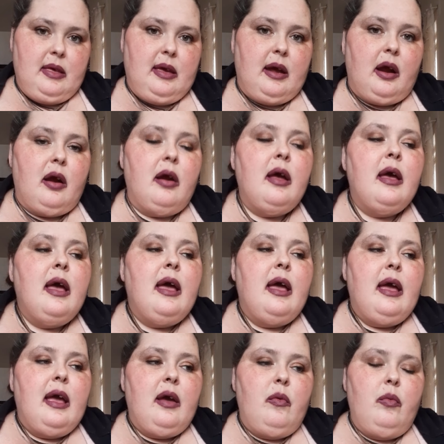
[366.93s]
year,
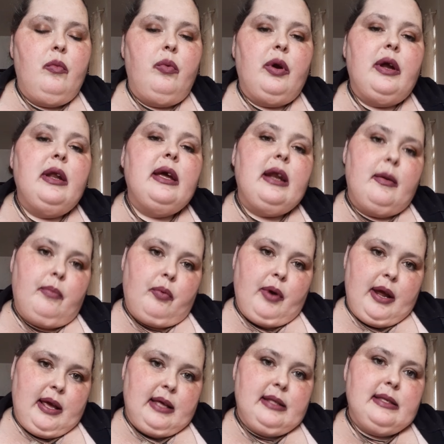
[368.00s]
we're going to get a
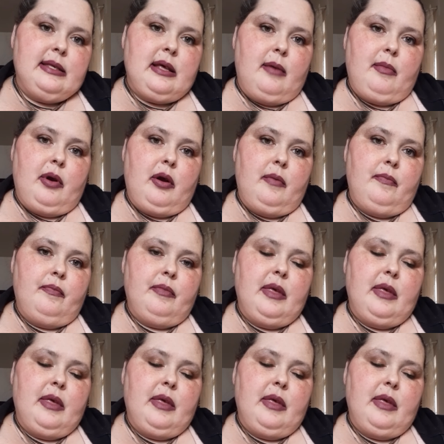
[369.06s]
break in summer.